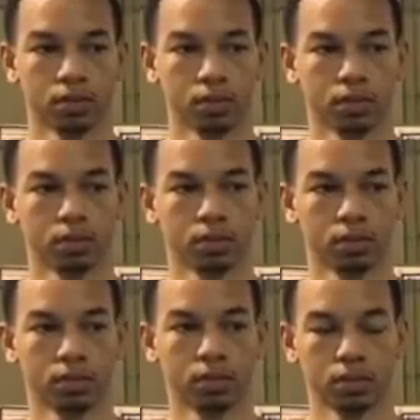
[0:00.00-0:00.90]

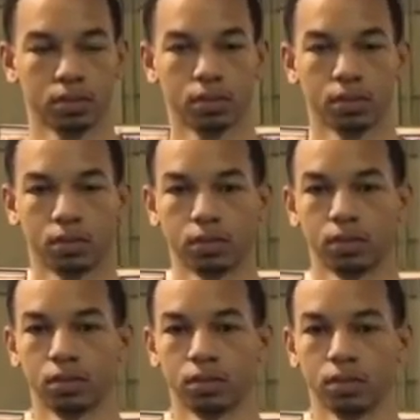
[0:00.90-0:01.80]

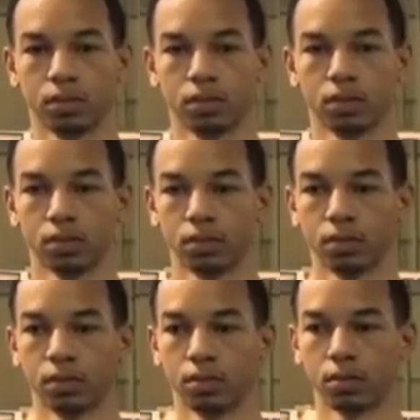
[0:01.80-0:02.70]

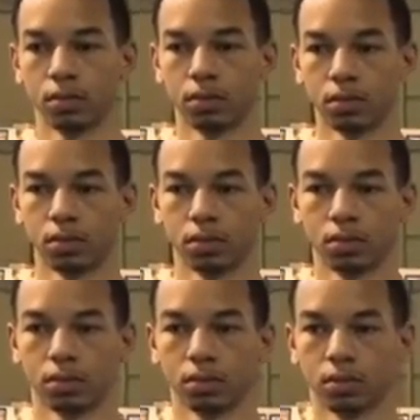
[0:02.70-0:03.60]

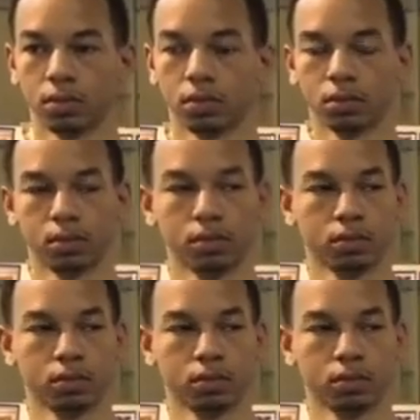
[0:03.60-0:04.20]
The person shown says nothing.